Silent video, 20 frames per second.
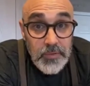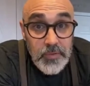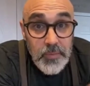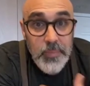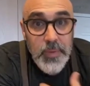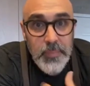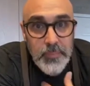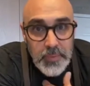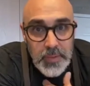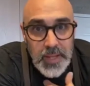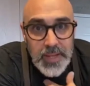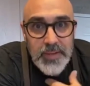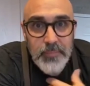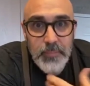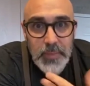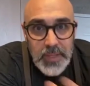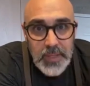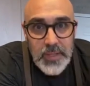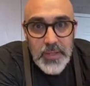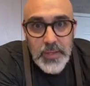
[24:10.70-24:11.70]
to people like
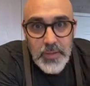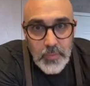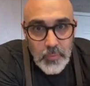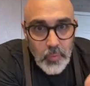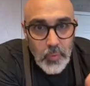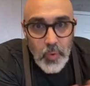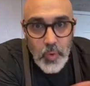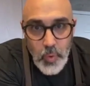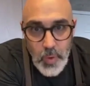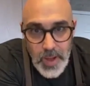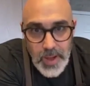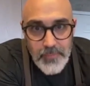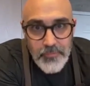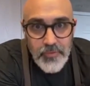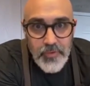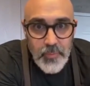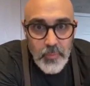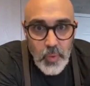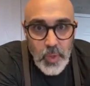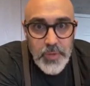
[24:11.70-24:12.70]
me who have
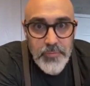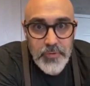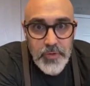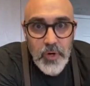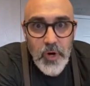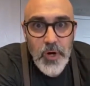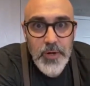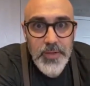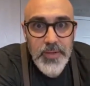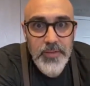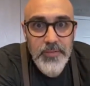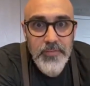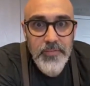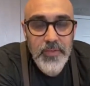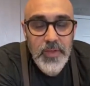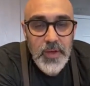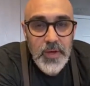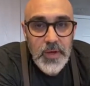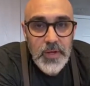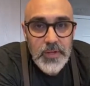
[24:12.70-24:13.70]
somewhat of an
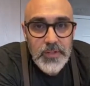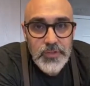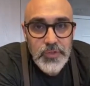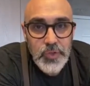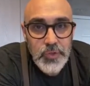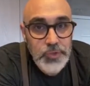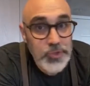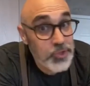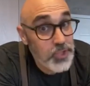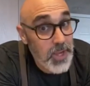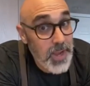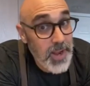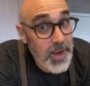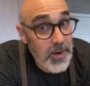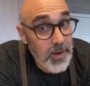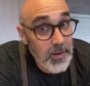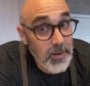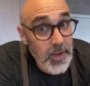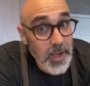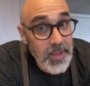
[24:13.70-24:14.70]
audience to
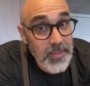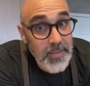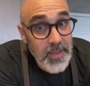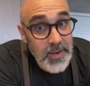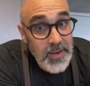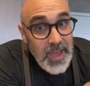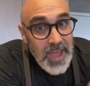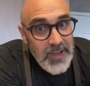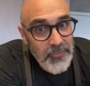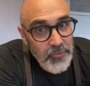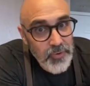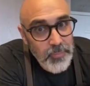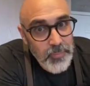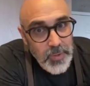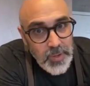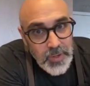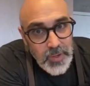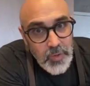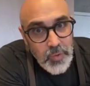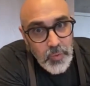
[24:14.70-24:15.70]
share, and then
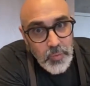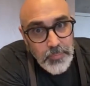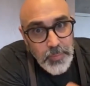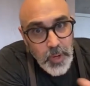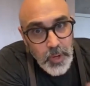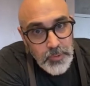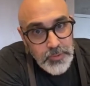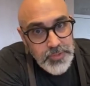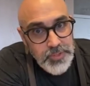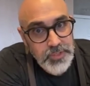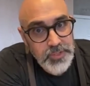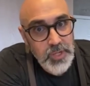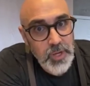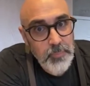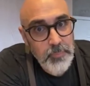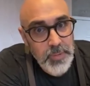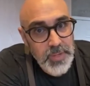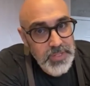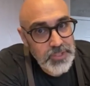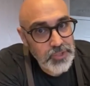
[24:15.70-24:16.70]
everybody who posts
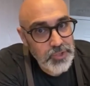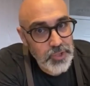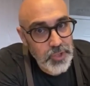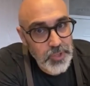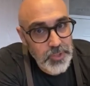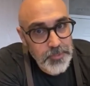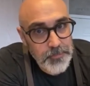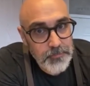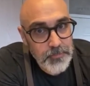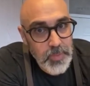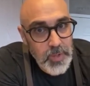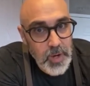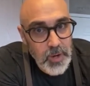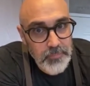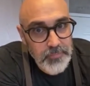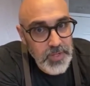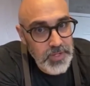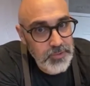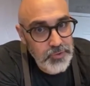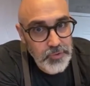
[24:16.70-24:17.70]
a picture
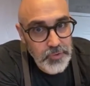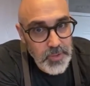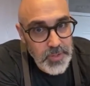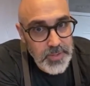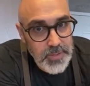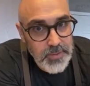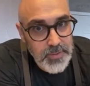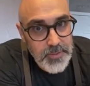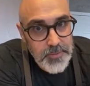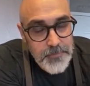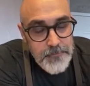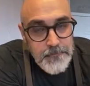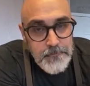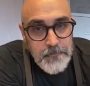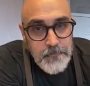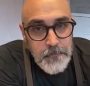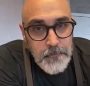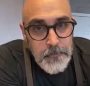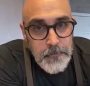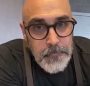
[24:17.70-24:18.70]
of their drink
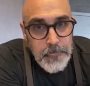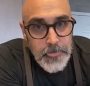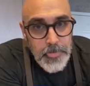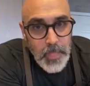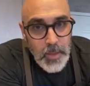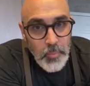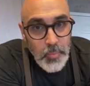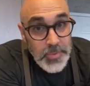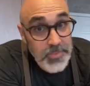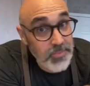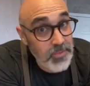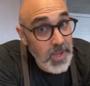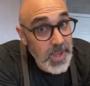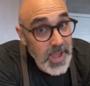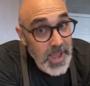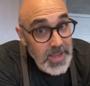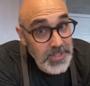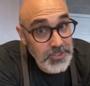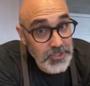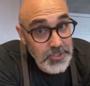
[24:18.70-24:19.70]
with the
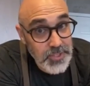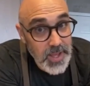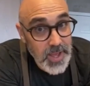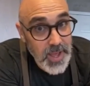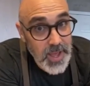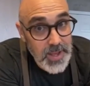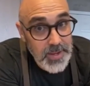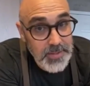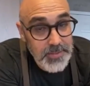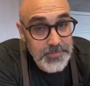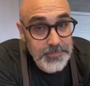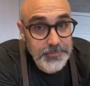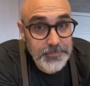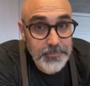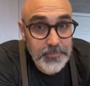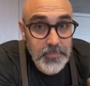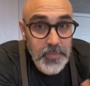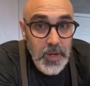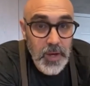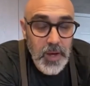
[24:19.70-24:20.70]
hashtag,
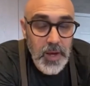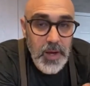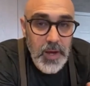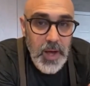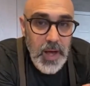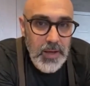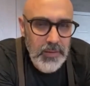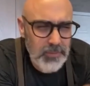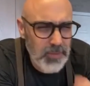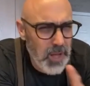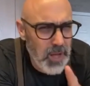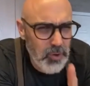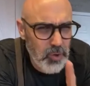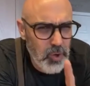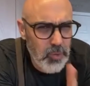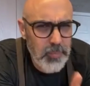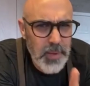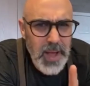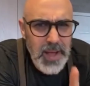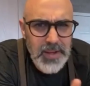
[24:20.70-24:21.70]
I'll
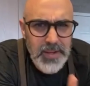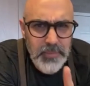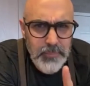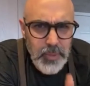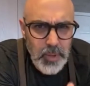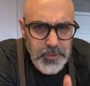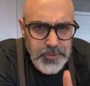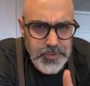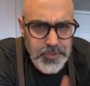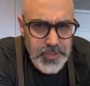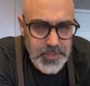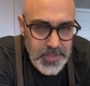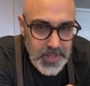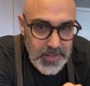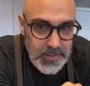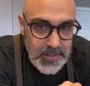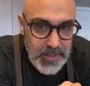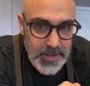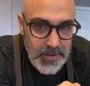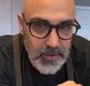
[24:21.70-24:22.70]
go back and post it
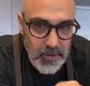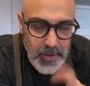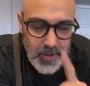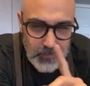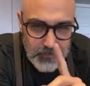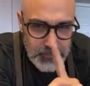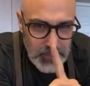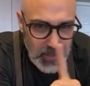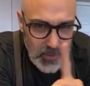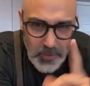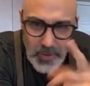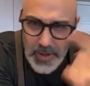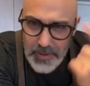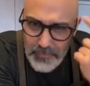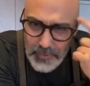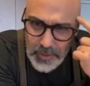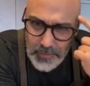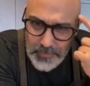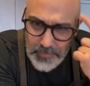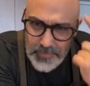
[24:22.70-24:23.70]
again later. I don't
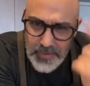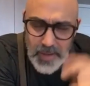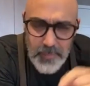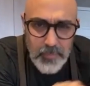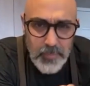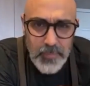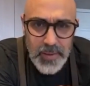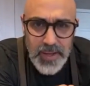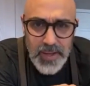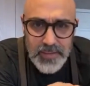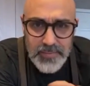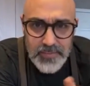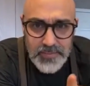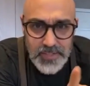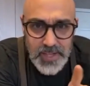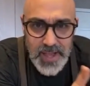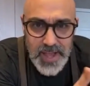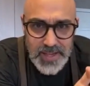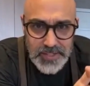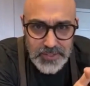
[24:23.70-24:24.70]
have it on the top of my head.
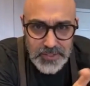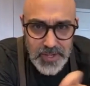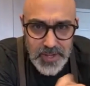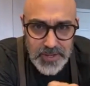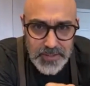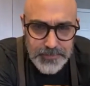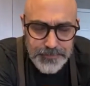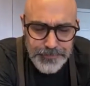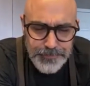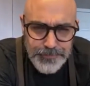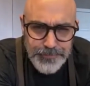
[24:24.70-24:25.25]
There's a hashtag.